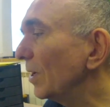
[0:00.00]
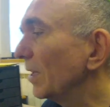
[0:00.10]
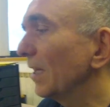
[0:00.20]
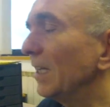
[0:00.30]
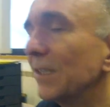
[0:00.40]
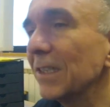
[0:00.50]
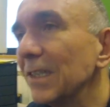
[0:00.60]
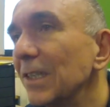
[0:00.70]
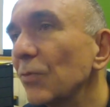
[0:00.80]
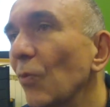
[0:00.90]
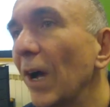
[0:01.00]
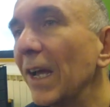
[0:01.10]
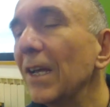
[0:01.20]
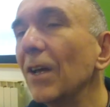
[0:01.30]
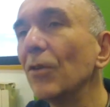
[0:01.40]
doing this in this
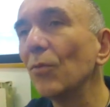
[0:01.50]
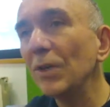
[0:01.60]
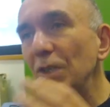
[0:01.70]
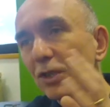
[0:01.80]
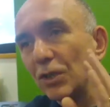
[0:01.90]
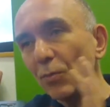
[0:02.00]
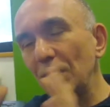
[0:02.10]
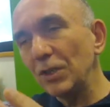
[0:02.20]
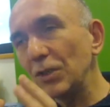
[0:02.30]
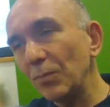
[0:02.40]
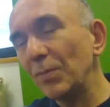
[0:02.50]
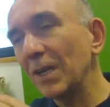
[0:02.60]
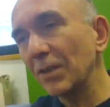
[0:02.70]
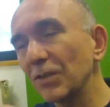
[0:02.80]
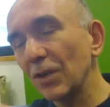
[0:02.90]
way, we
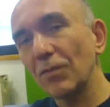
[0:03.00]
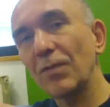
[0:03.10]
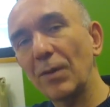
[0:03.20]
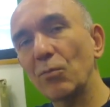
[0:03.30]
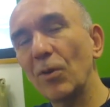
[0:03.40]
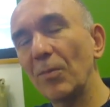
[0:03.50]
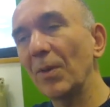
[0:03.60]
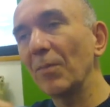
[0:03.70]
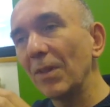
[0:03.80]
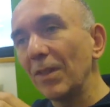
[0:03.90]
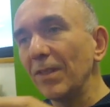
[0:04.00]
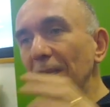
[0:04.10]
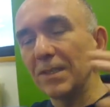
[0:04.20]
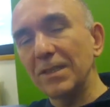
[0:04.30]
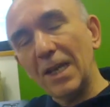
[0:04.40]
should be able to solve that problem.
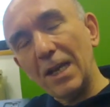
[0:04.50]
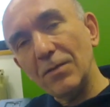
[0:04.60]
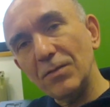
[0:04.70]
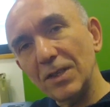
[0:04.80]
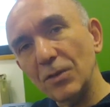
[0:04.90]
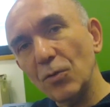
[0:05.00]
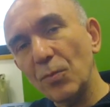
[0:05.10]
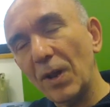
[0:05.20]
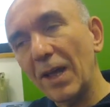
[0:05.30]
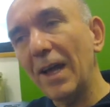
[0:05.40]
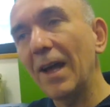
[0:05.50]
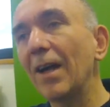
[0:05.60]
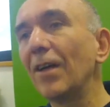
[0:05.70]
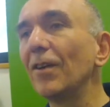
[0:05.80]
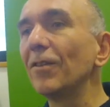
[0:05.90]
The zen of single
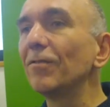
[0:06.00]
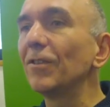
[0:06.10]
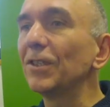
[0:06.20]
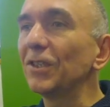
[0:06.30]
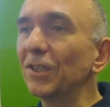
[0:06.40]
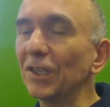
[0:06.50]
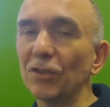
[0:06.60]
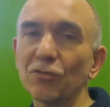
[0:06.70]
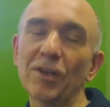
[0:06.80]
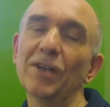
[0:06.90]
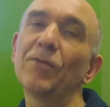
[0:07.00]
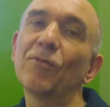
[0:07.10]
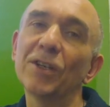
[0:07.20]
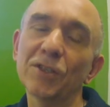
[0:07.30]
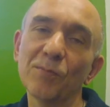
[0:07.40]
player versus the
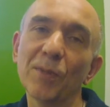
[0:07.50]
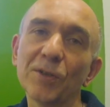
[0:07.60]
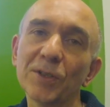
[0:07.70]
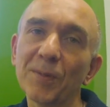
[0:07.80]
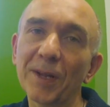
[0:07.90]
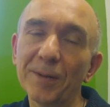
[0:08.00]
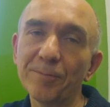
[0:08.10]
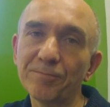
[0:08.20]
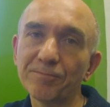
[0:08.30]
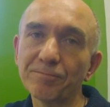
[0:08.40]
adrenaline rush of multiplayer.